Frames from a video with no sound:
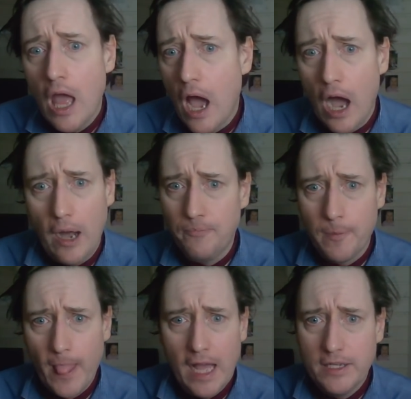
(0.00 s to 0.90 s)

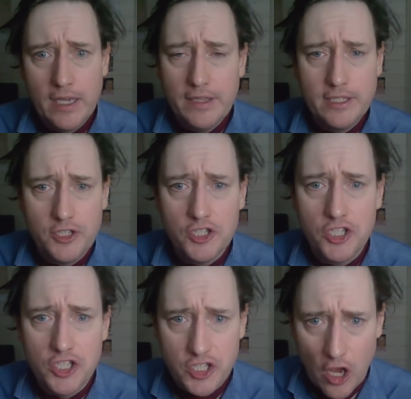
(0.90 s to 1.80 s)
And there's
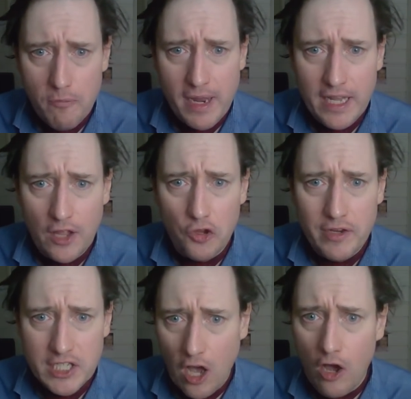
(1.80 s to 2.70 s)
just so many other
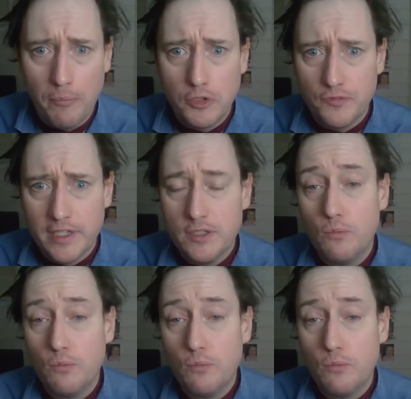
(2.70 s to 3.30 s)
examples of this,